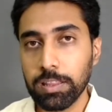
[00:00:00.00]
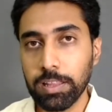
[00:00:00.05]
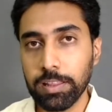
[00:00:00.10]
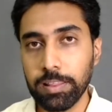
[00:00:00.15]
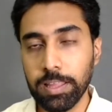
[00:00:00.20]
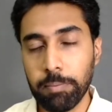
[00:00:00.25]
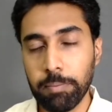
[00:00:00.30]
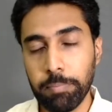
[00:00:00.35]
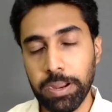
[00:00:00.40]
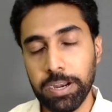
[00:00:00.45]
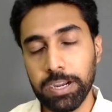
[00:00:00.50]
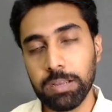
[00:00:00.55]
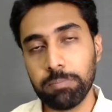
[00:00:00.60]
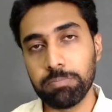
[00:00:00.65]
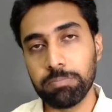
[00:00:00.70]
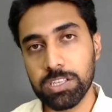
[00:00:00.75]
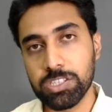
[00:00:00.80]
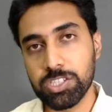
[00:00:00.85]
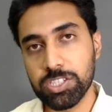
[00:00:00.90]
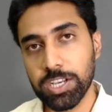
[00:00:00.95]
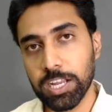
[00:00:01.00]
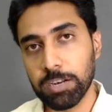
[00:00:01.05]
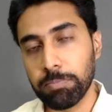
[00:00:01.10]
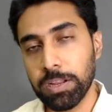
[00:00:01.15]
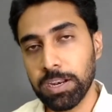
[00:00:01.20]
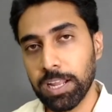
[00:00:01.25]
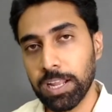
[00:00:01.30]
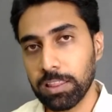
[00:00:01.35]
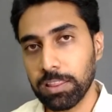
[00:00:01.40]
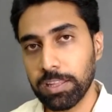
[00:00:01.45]
They made him the
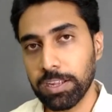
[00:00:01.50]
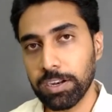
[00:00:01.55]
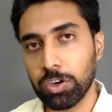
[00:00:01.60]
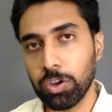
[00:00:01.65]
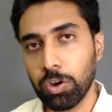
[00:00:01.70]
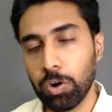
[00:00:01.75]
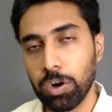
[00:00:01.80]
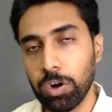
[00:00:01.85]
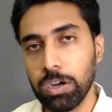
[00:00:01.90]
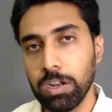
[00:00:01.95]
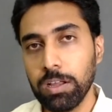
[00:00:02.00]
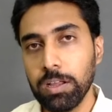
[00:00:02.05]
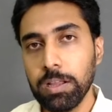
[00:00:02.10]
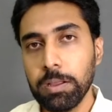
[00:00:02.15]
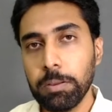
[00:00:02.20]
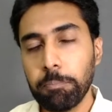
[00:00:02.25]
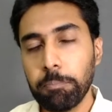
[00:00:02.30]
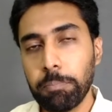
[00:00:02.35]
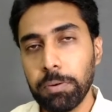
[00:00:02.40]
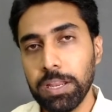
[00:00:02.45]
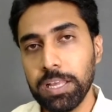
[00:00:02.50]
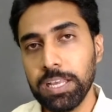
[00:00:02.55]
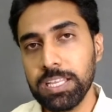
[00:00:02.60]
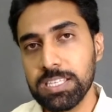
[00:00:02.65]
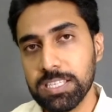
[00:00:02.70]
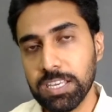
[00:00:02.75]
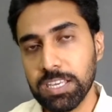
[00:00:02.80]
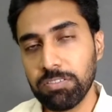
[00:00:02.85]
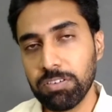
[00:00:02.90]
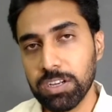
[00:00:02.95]
chairman and they told, please
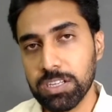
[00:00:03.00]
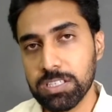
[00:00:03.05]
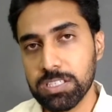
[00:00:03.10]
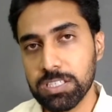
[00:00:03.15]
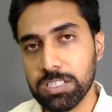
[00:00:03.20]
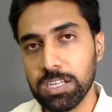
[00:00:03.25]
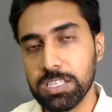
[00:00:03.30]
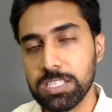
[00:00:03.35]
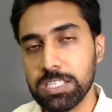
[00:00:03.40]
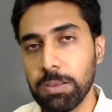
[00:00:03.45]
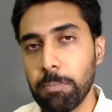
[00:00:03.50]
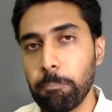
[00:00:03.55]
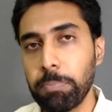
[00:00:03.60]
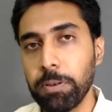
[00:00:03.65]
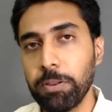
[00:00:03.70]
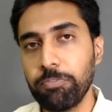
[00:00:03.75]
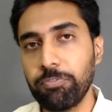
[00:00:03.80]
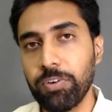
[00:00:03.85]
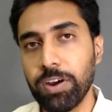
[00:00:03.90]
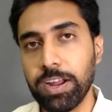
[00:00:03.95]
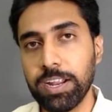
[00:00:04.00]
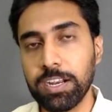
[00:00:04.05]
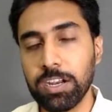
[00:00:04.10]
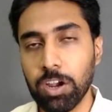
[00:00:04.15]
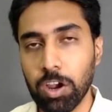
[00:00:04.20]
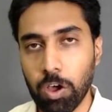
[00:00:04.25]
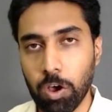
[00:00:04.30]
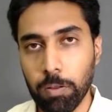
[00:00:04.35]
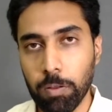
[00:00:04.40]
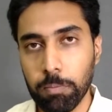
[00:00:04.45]
give us a simplified
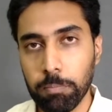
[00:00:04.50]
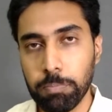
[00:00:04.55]
law.